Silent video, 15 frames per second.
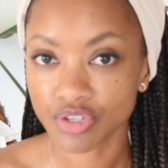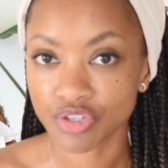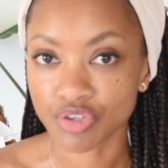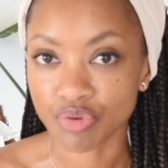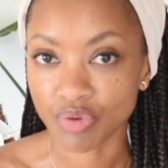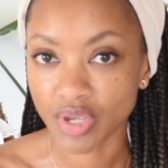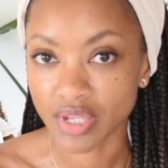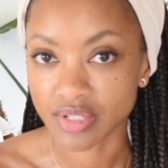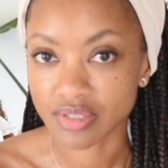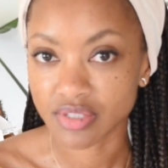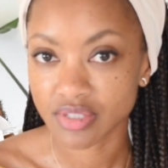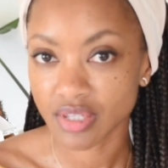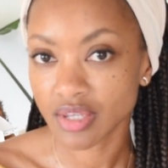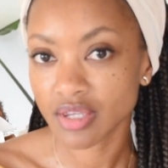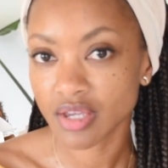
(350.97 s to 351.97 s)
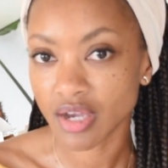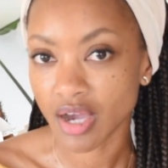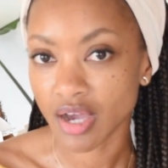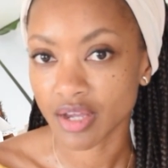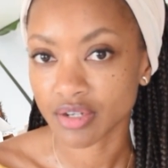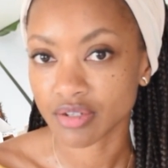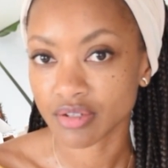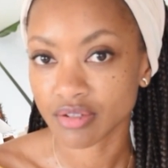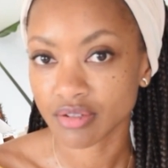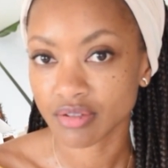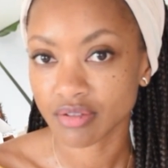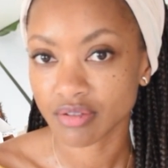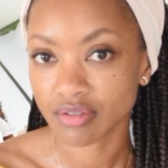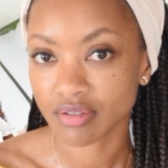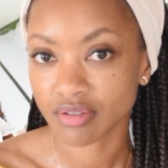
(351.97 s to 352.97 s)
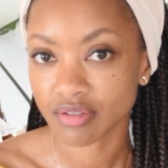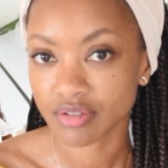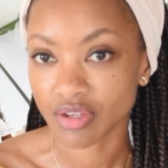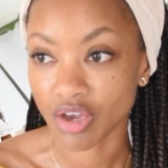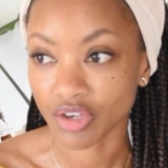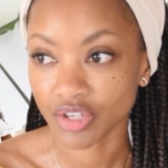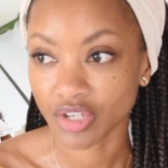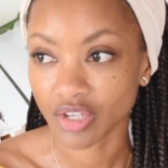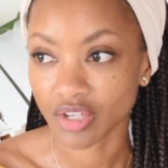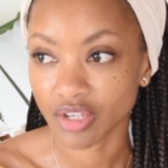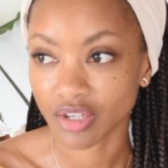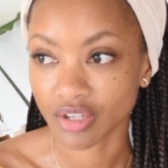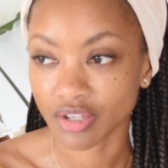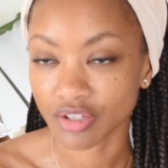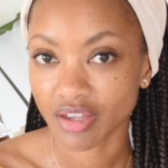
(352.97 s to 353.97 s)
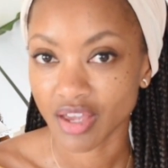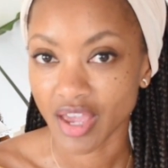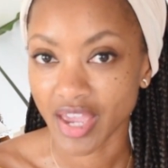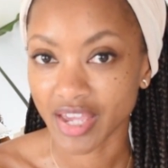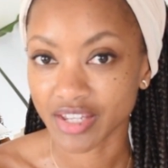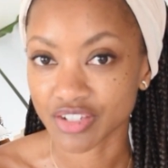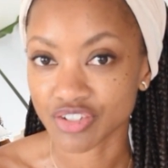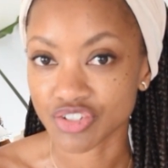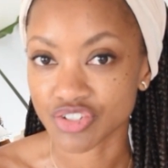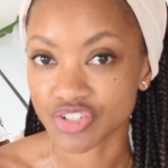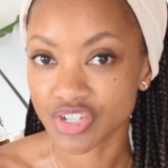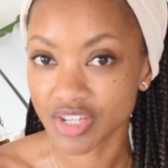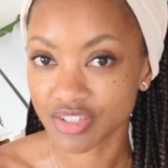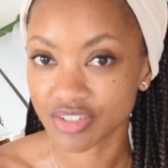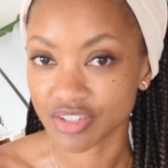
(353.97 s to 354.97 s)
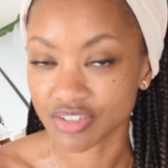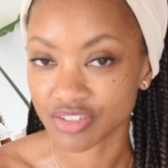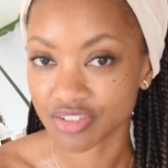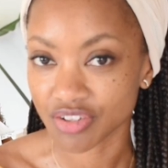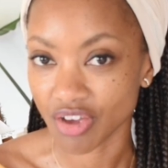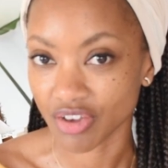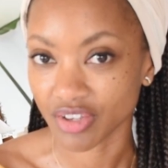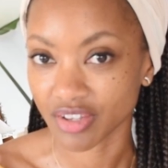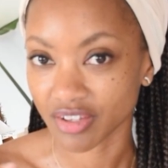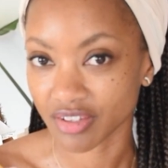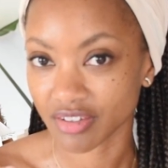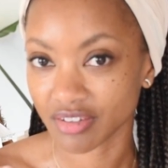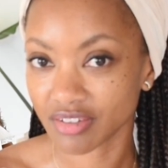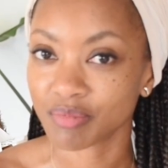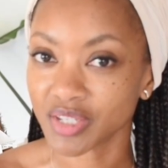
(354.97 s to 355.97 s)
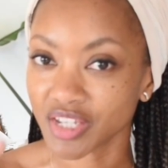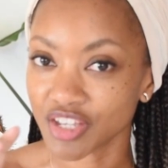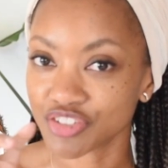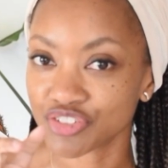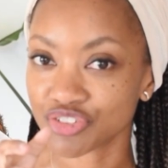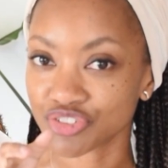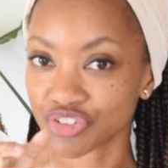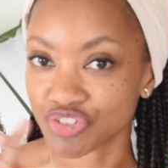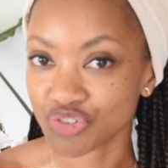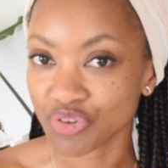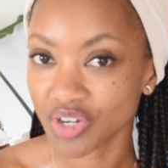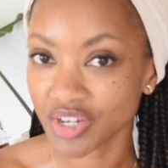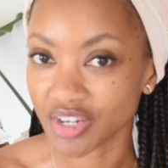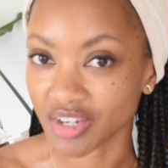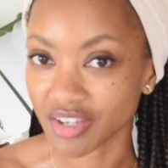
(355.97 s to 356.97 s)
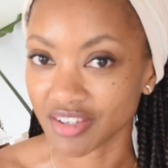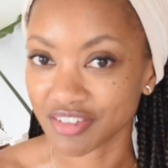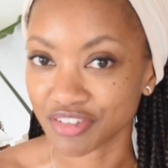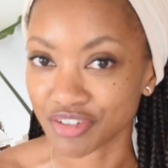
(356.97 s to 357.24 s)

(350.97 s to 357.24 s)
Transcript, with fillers: you can see God talking and Jesus talking because there's a trinity.